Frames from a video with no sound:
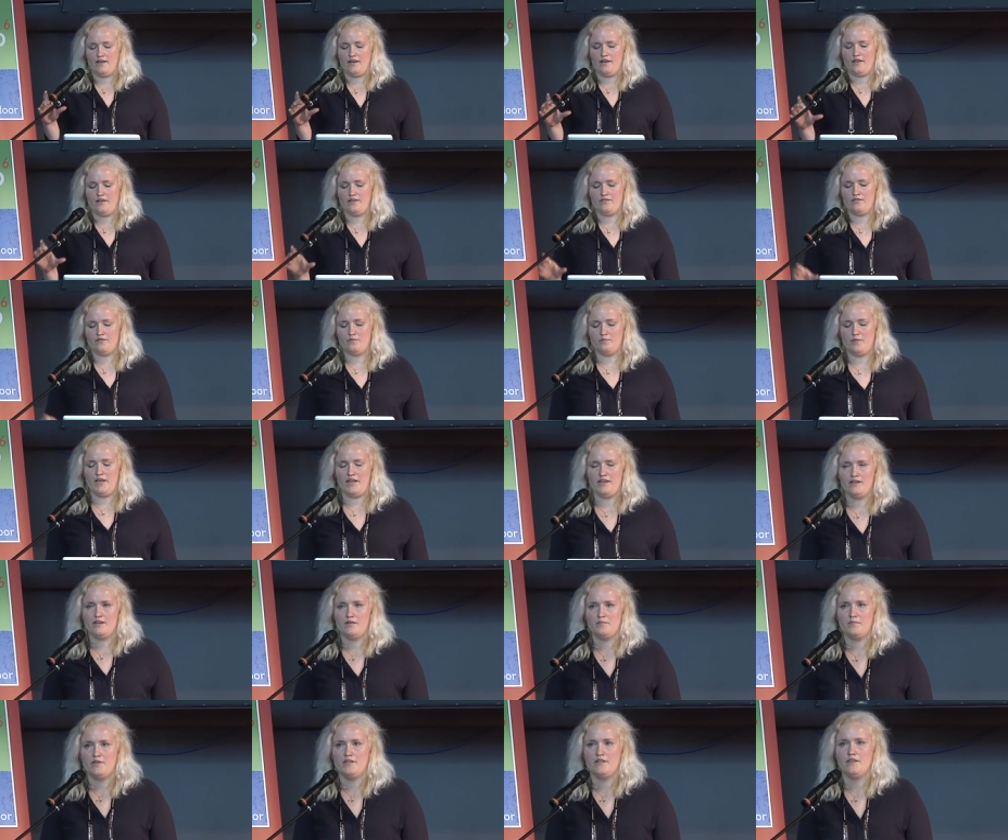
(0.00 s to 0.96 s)
I've
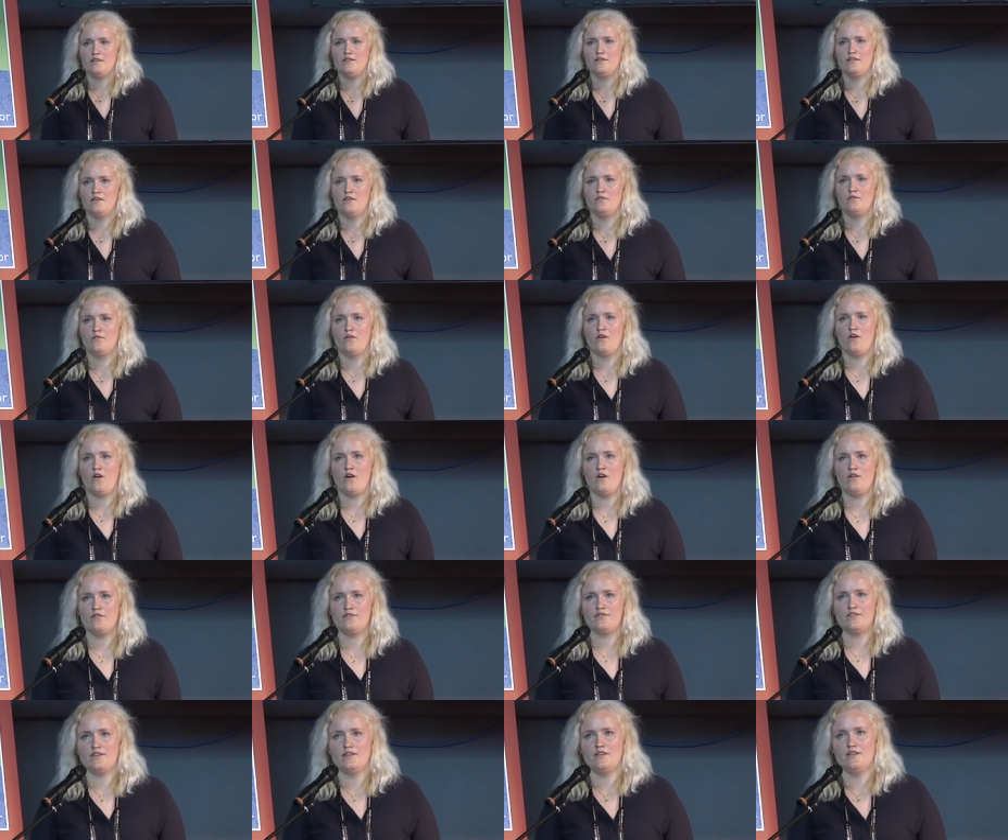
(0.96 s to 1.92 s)
mainly been
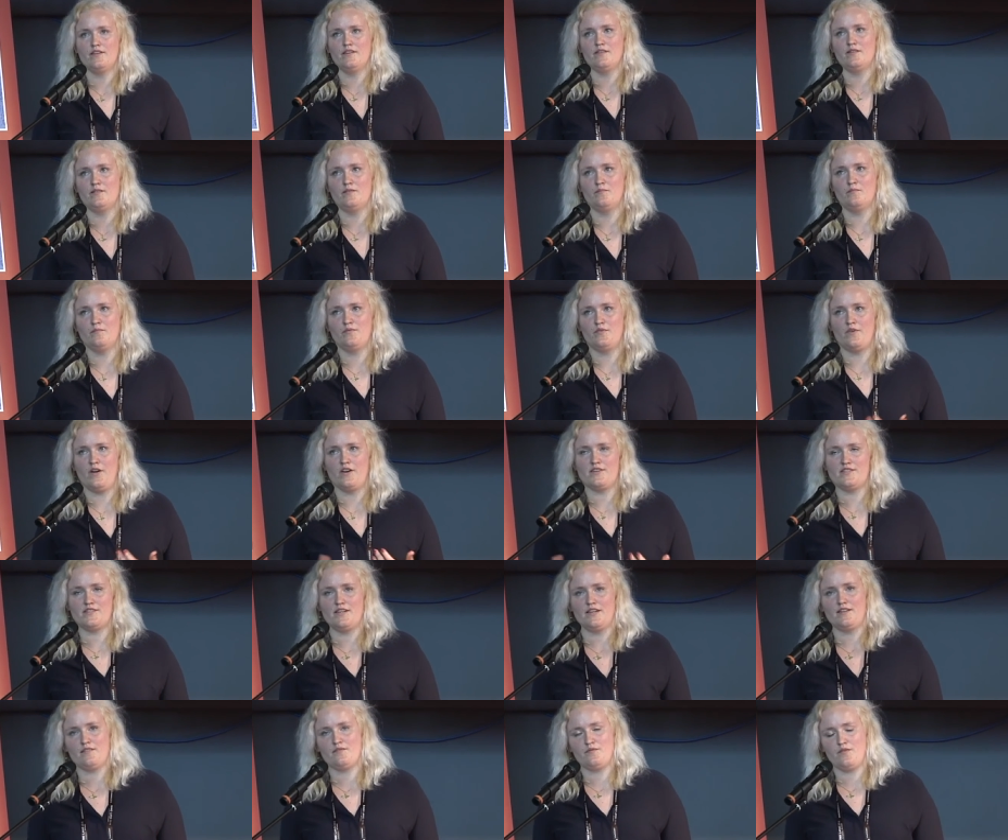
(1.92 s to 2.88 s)
involved in
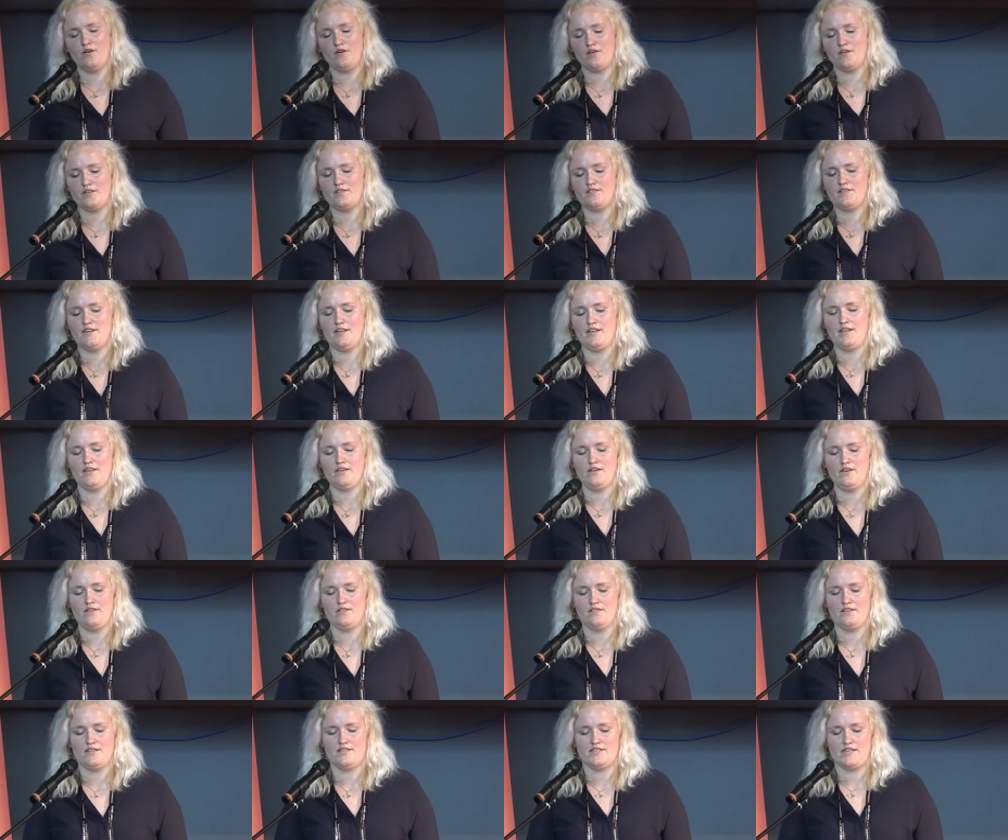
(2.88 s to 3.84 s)
projects focusing
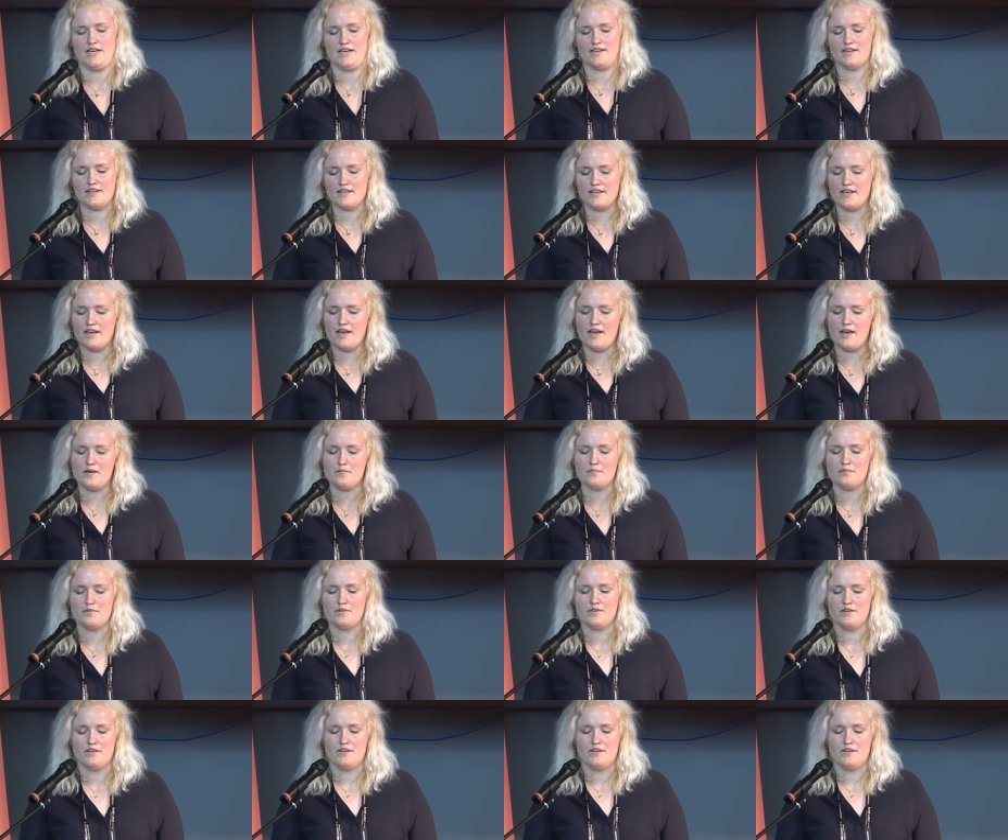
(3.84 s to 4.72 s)
on the gender gap.